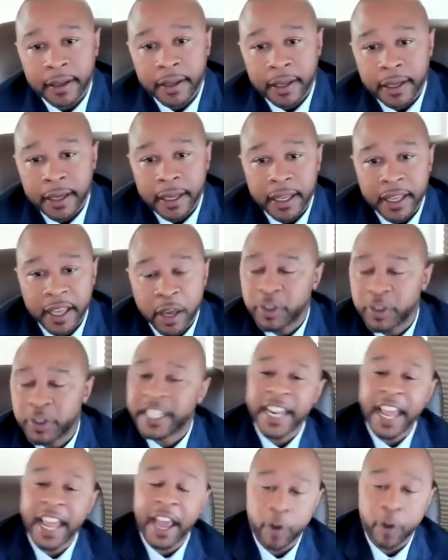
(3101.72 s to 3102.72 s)
It was
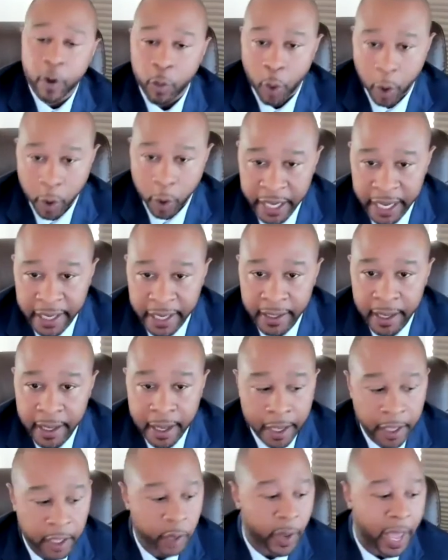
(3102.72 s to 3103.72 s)
never working.
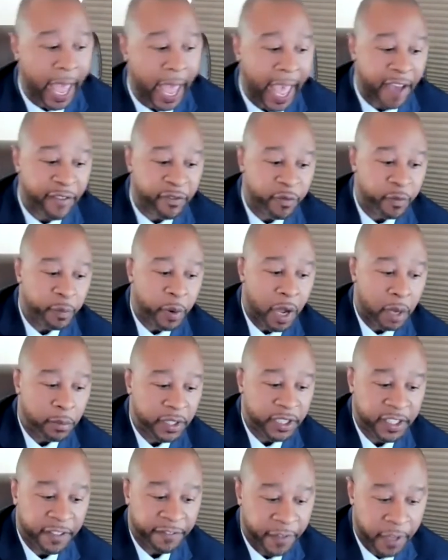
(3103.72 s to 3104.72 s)
You have public
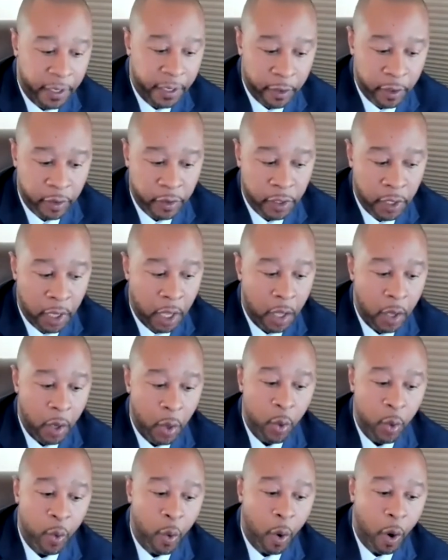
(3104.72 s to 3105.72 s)
defenders
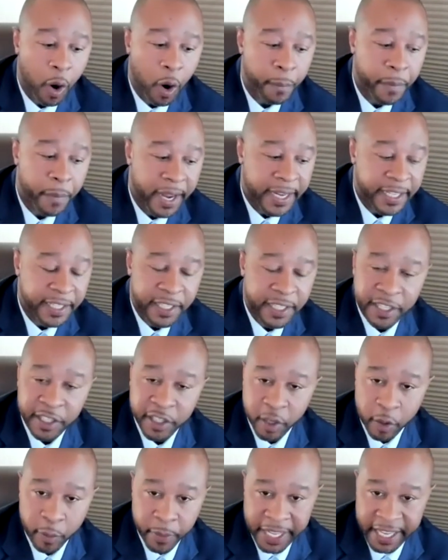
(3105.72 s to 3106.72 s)
who are managing
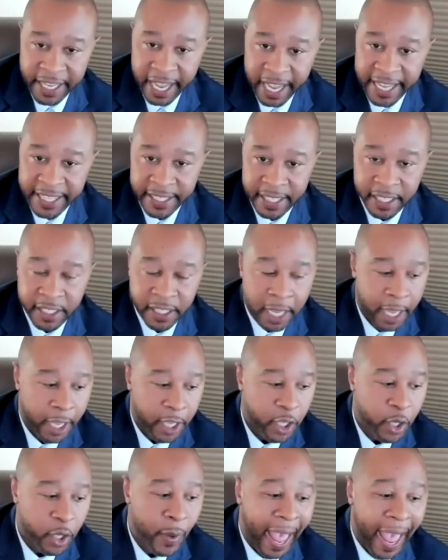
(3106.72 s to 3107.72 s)
so many cases.
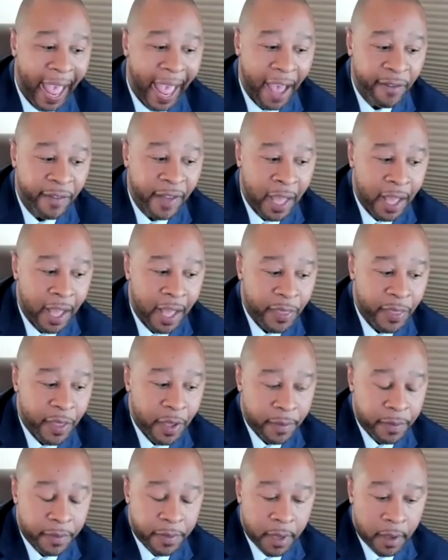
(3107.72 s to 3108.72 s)
You have
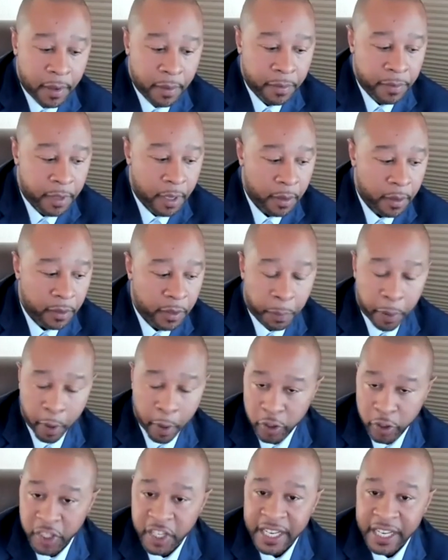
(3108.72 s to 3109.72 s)
the
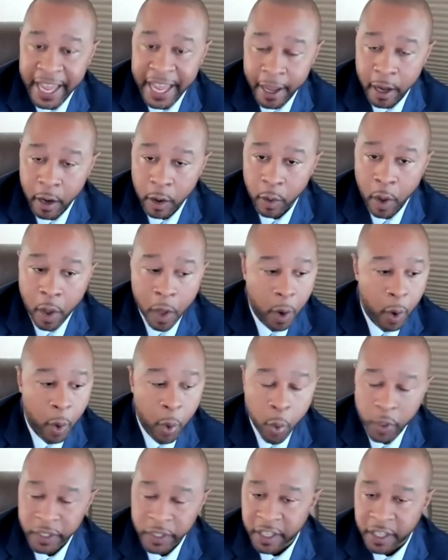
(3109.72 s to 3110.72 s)
personnel
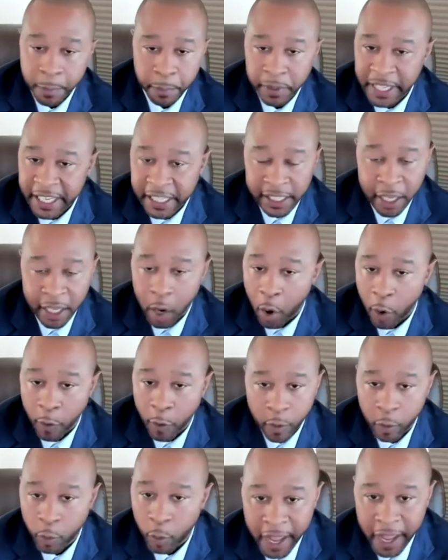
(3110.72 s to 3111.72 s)
who is completely
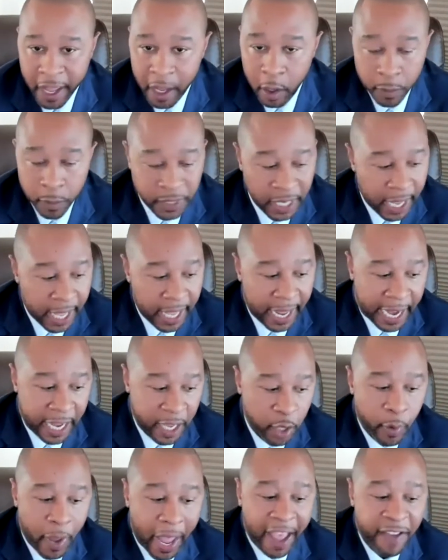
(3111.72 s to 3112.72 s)
overwhelmed, and
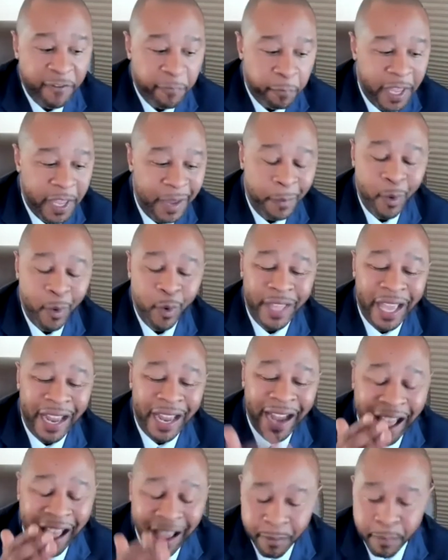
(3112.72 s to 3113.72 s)
you have people that
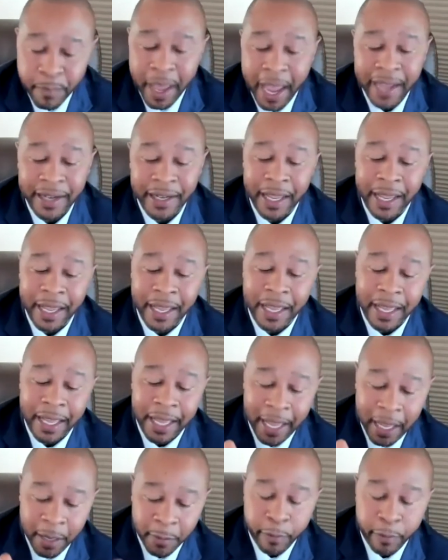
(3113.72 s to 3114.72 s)
I met
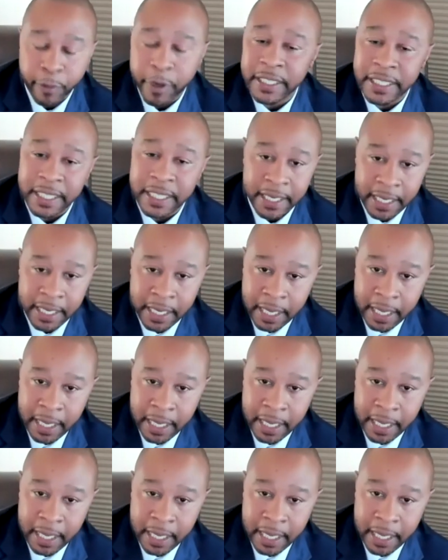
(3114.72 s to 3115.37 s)
in prison